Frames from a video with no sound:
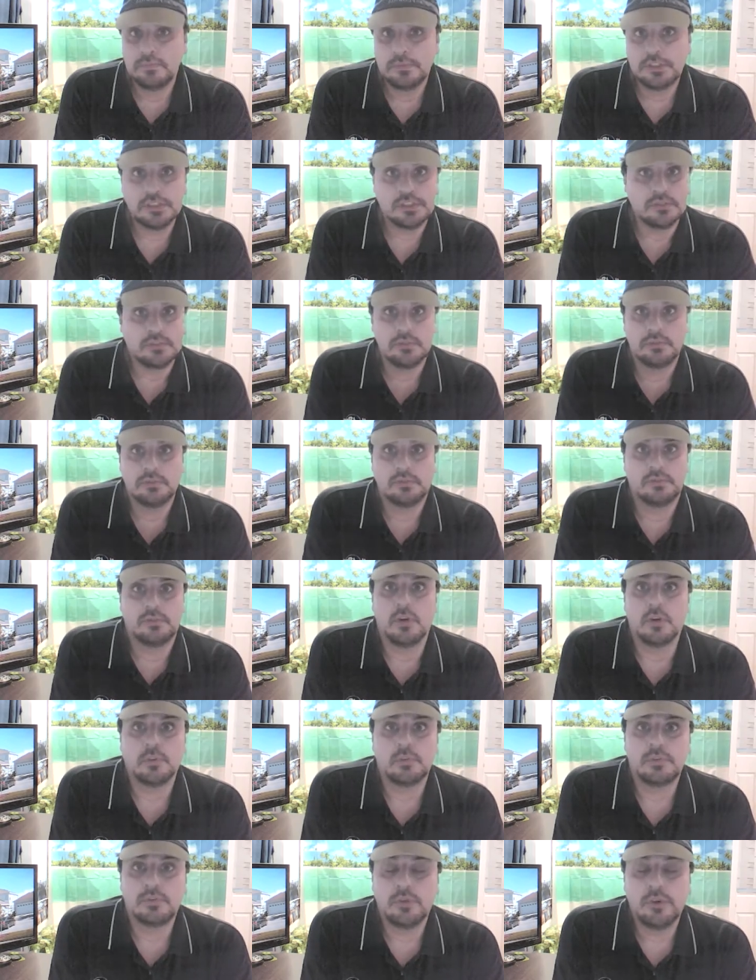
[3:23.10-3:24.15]
Just
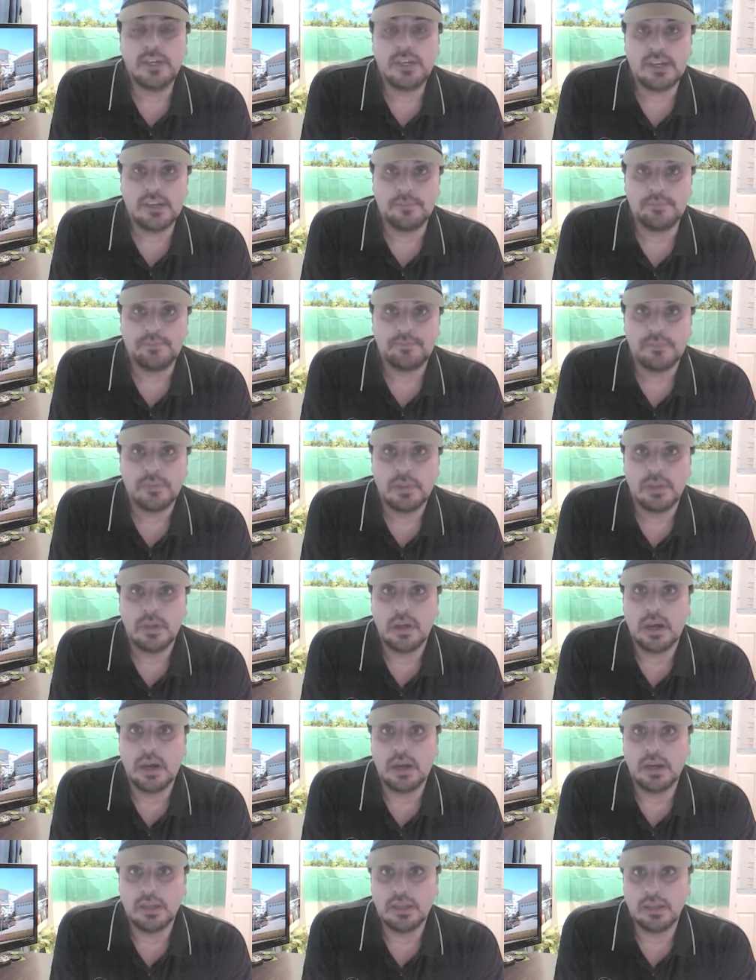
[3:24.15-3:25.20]
don't drink
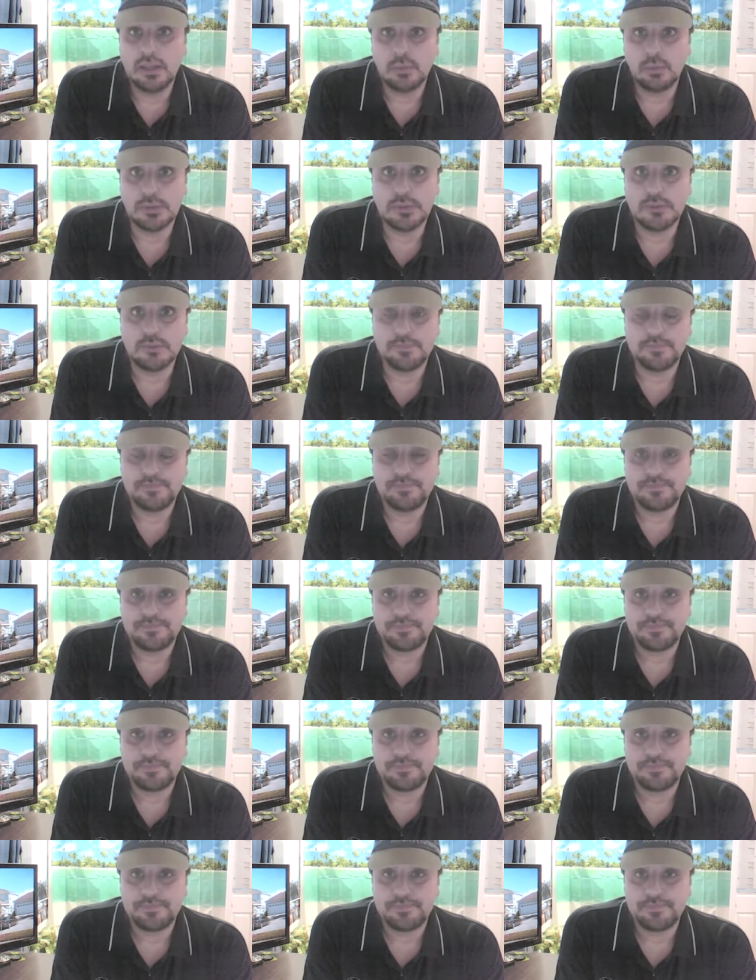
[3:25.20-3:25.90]
liquids.